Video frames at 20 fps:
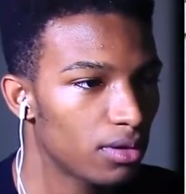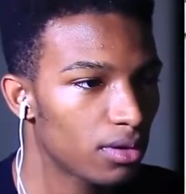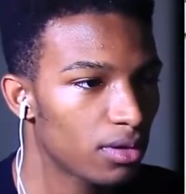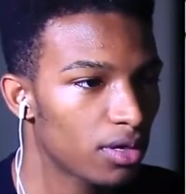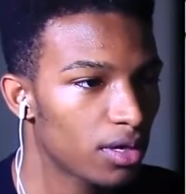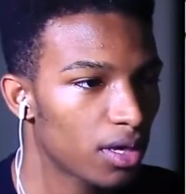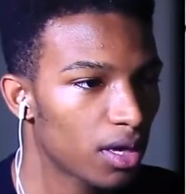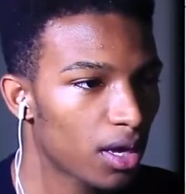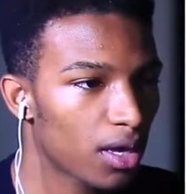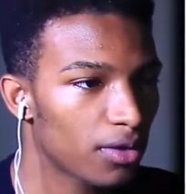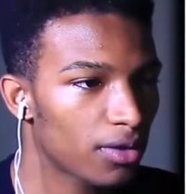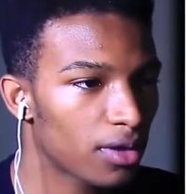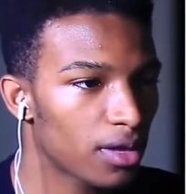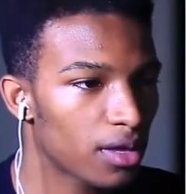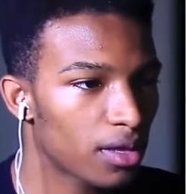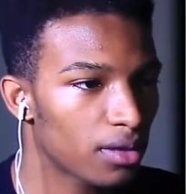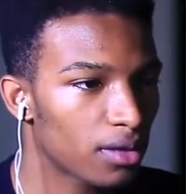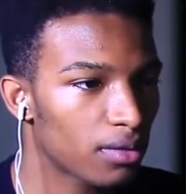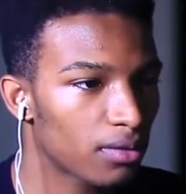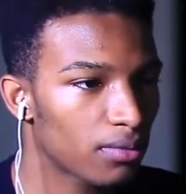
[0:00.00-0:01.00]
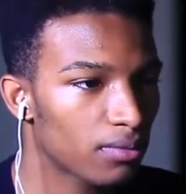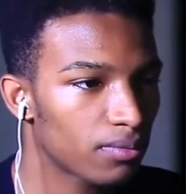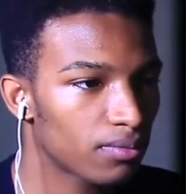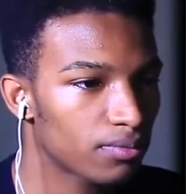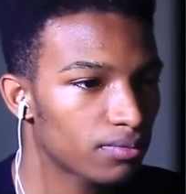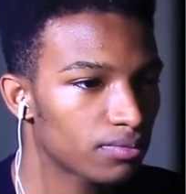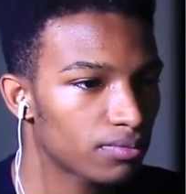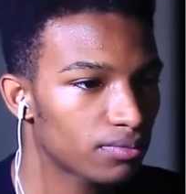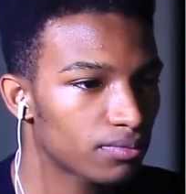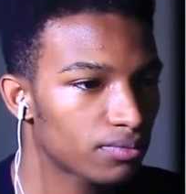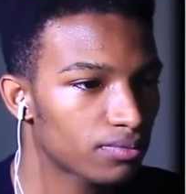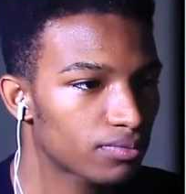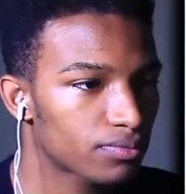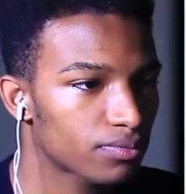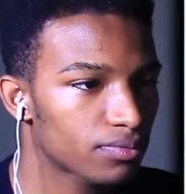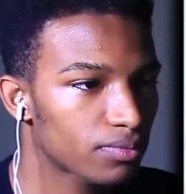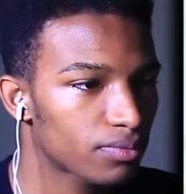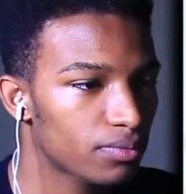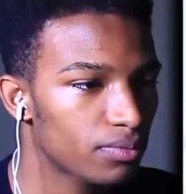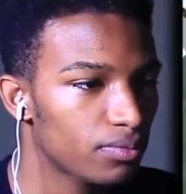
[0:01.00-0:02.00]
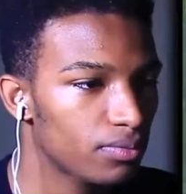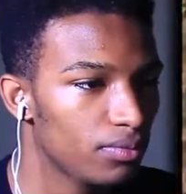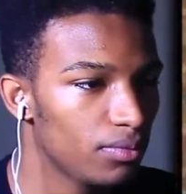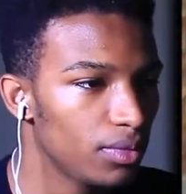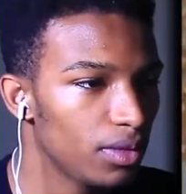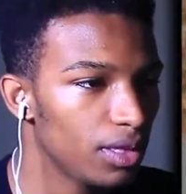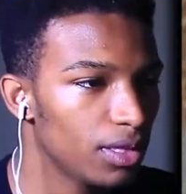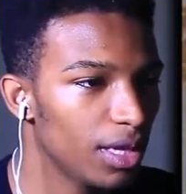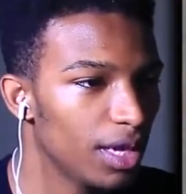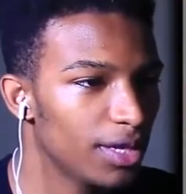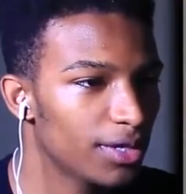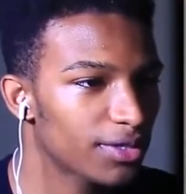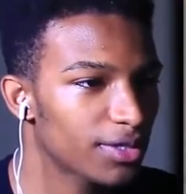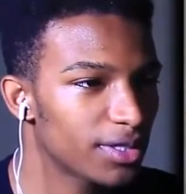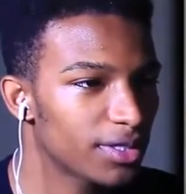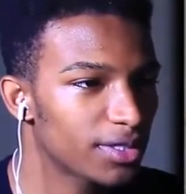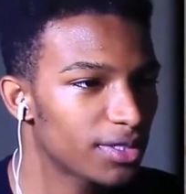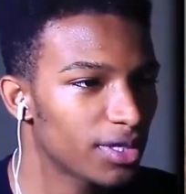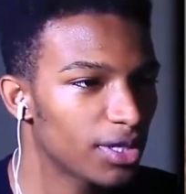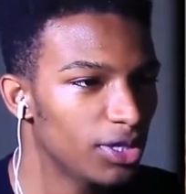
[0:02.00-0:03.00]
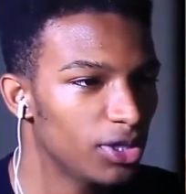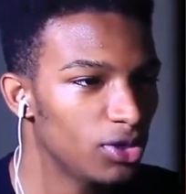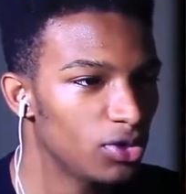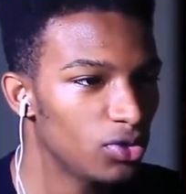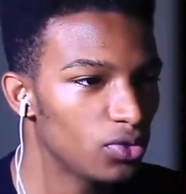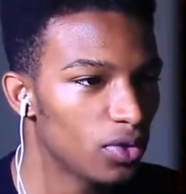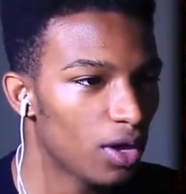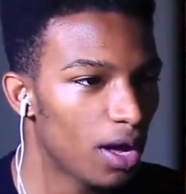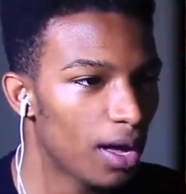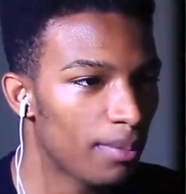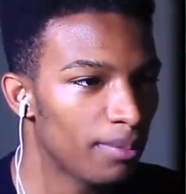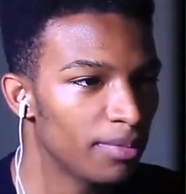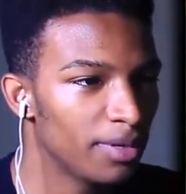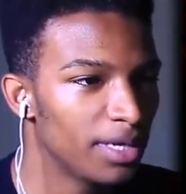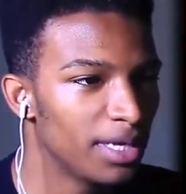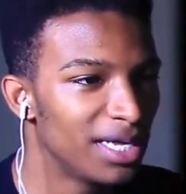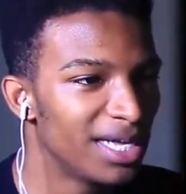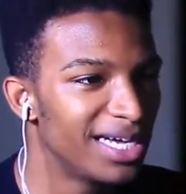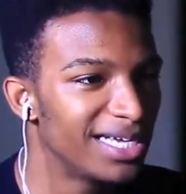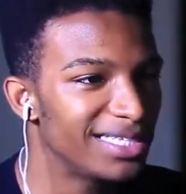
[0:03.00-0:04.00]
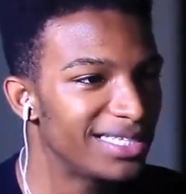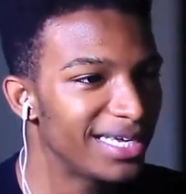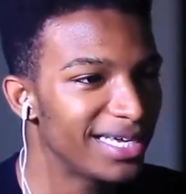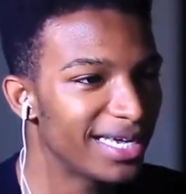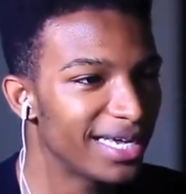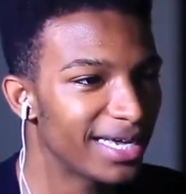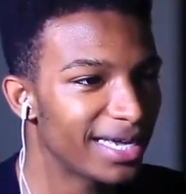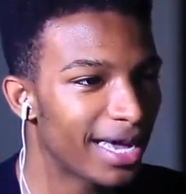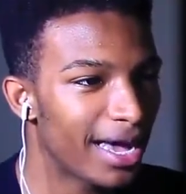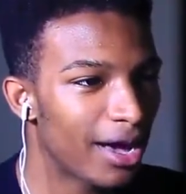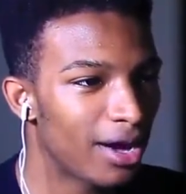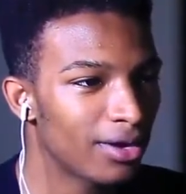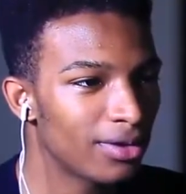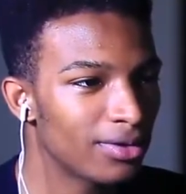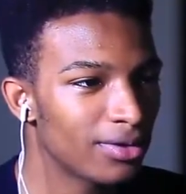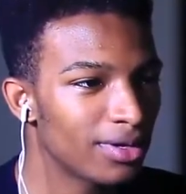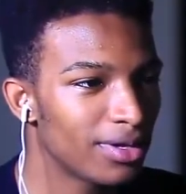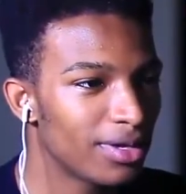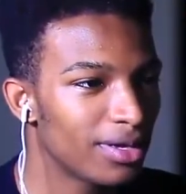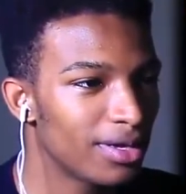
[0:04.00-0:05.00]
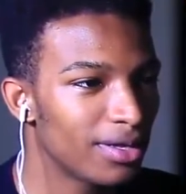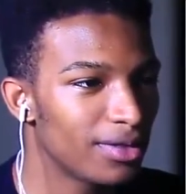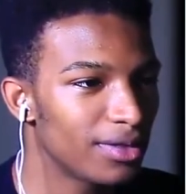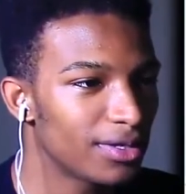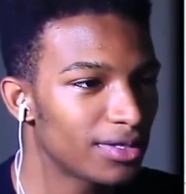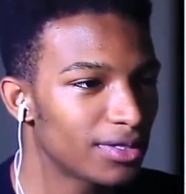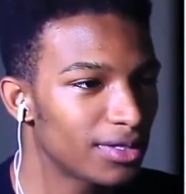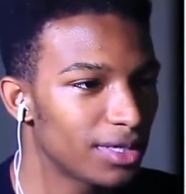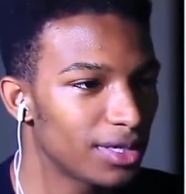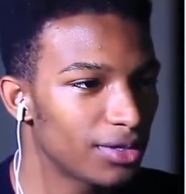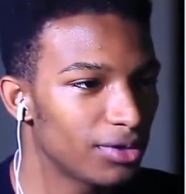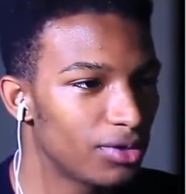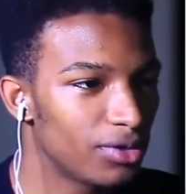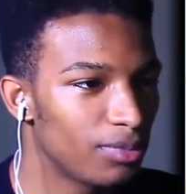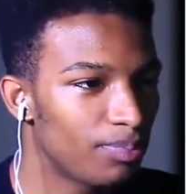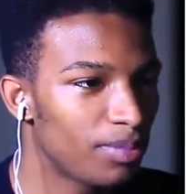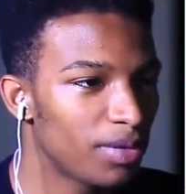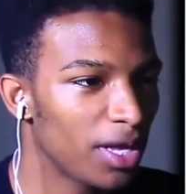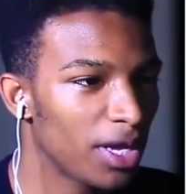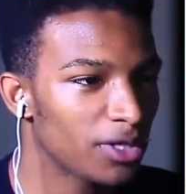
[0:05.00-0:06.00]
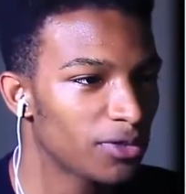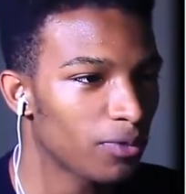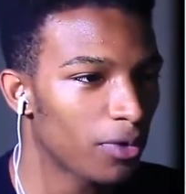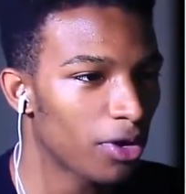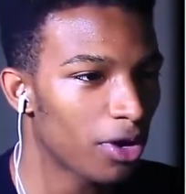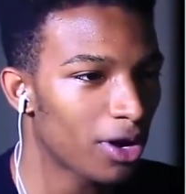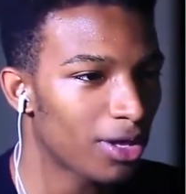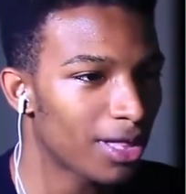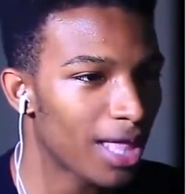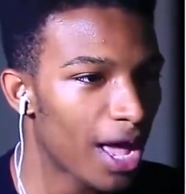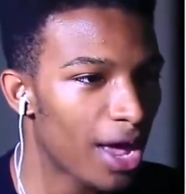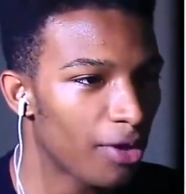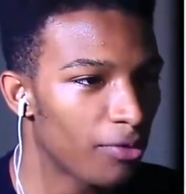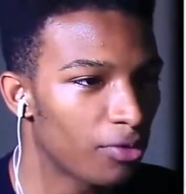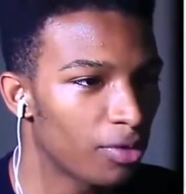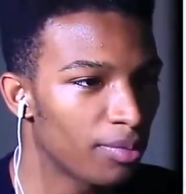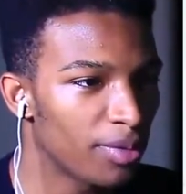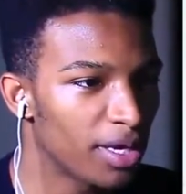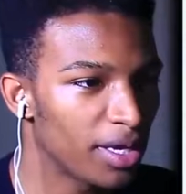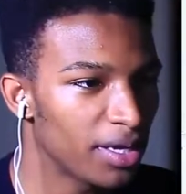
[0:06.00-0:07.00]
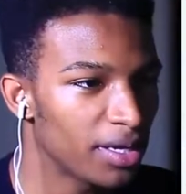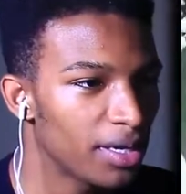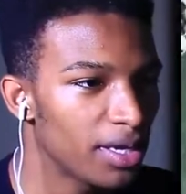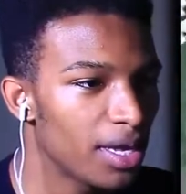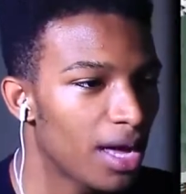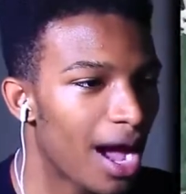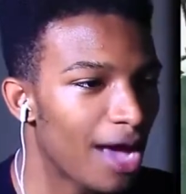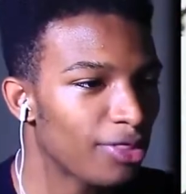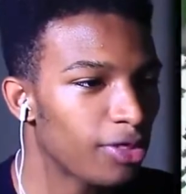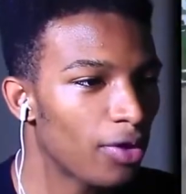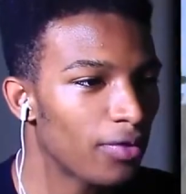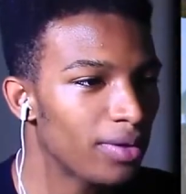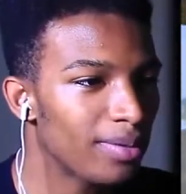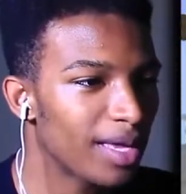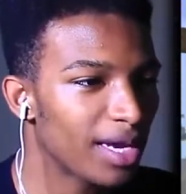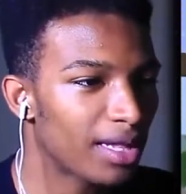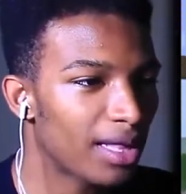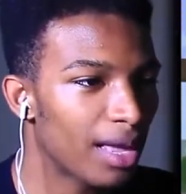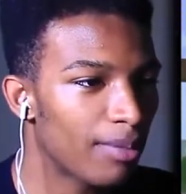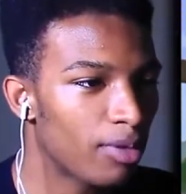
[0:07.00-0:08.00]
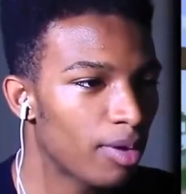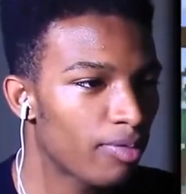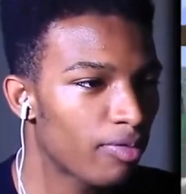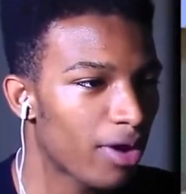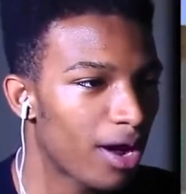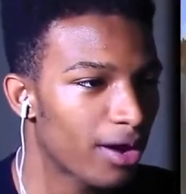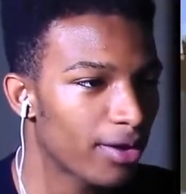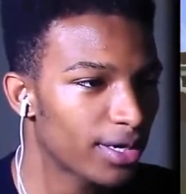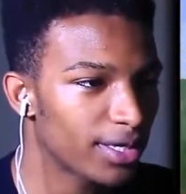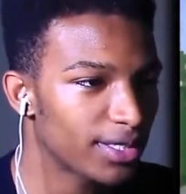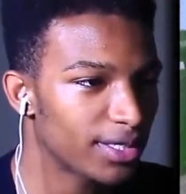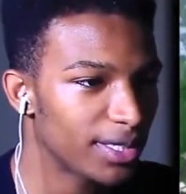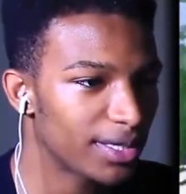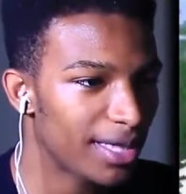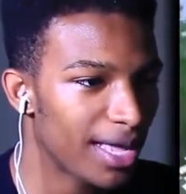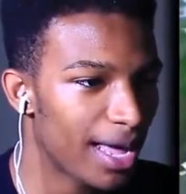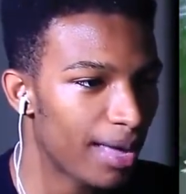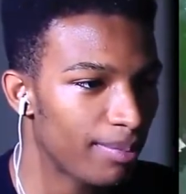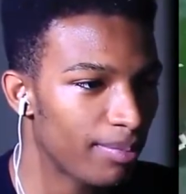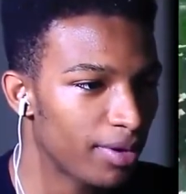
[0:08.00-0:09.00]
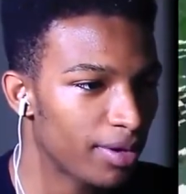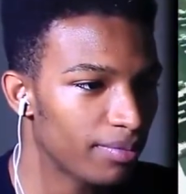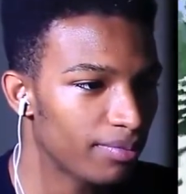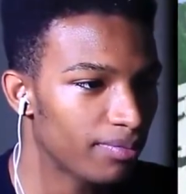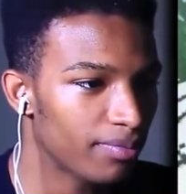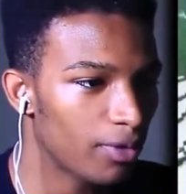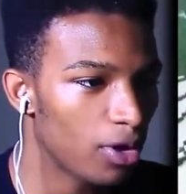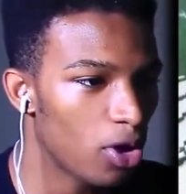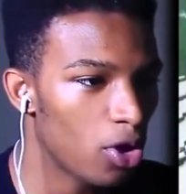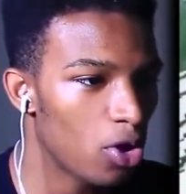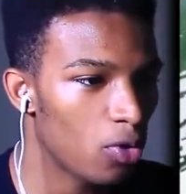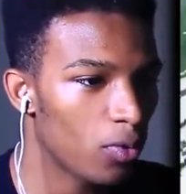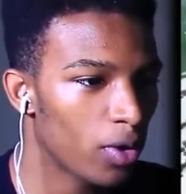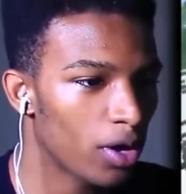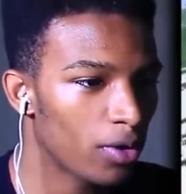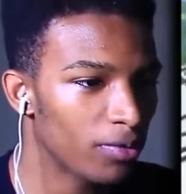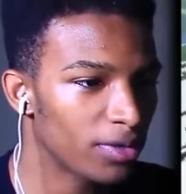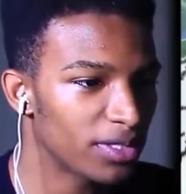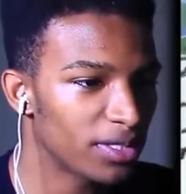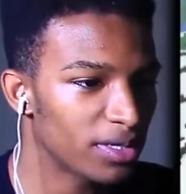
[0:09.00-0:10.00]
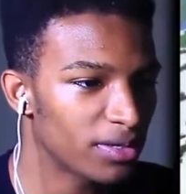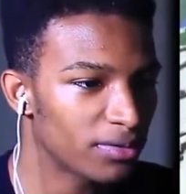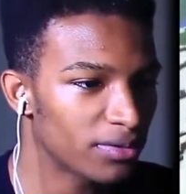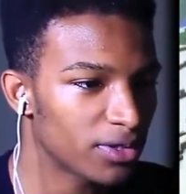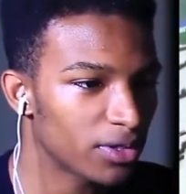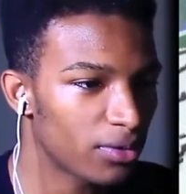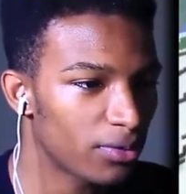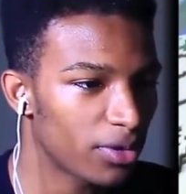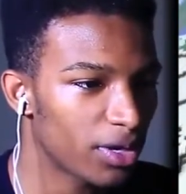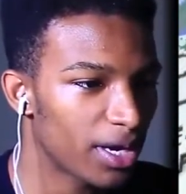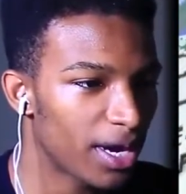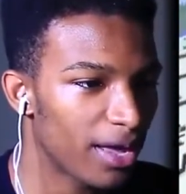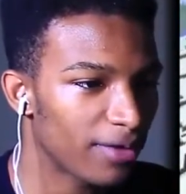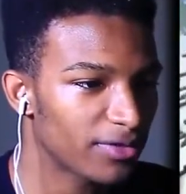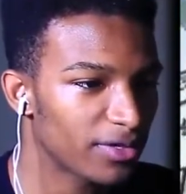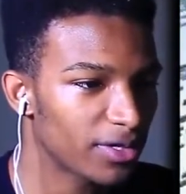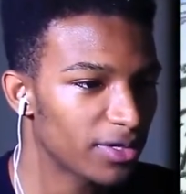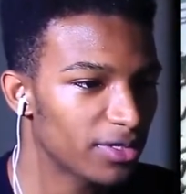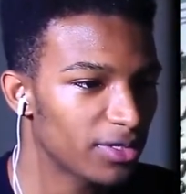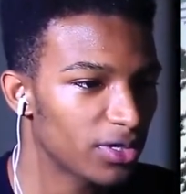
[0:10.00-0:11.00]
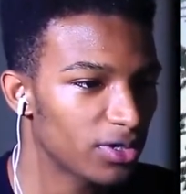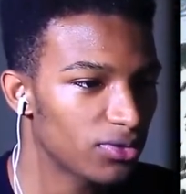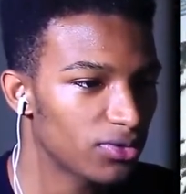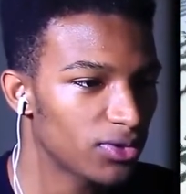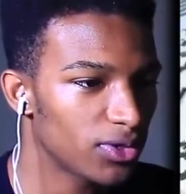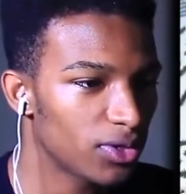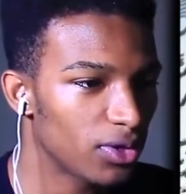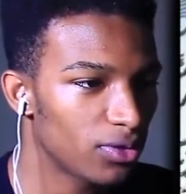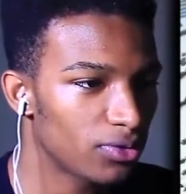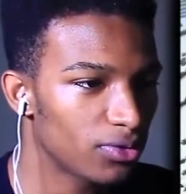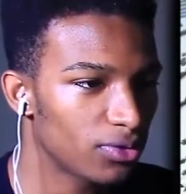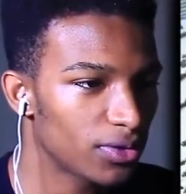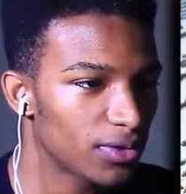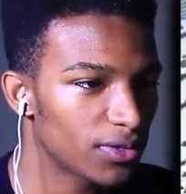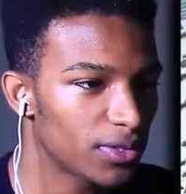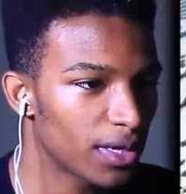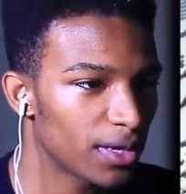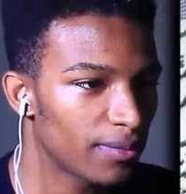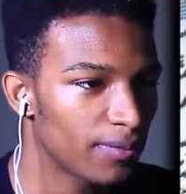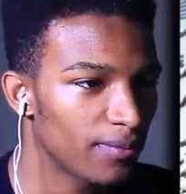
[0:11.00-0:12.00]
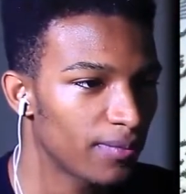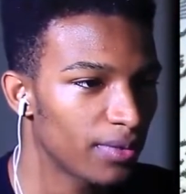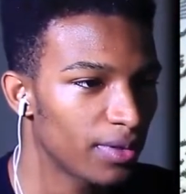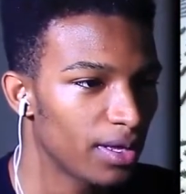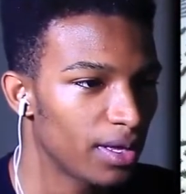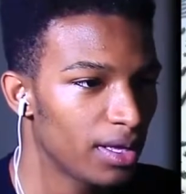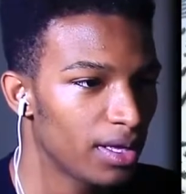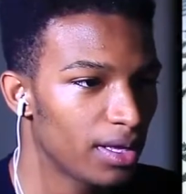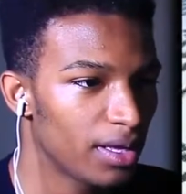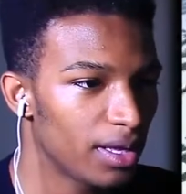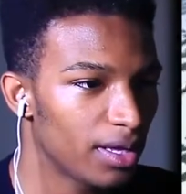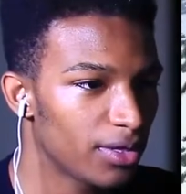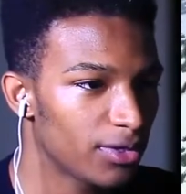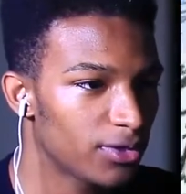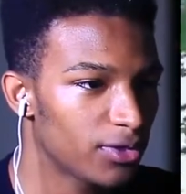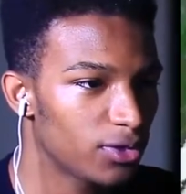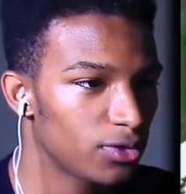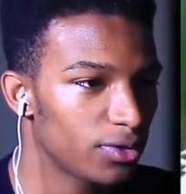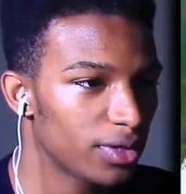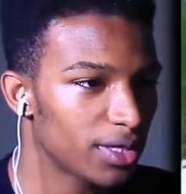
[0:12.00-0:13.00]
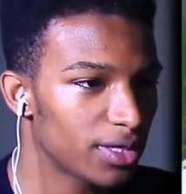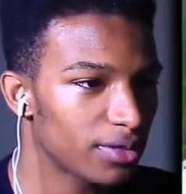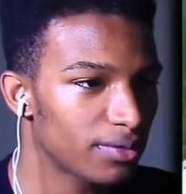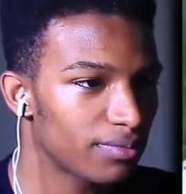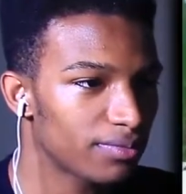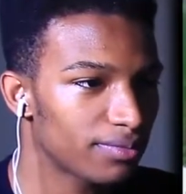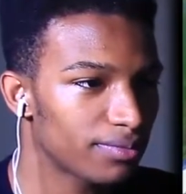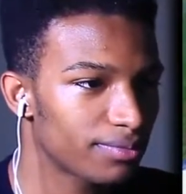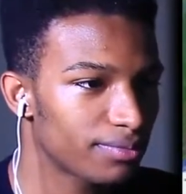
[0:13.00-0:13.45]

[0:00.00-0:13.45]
Okay, then let us continue um, digging out this little place where our ladder will be. I thought we made a lot more progress than that, but oh well, we didn't. So we're gonna have to continuously go through this thing. Let us do it.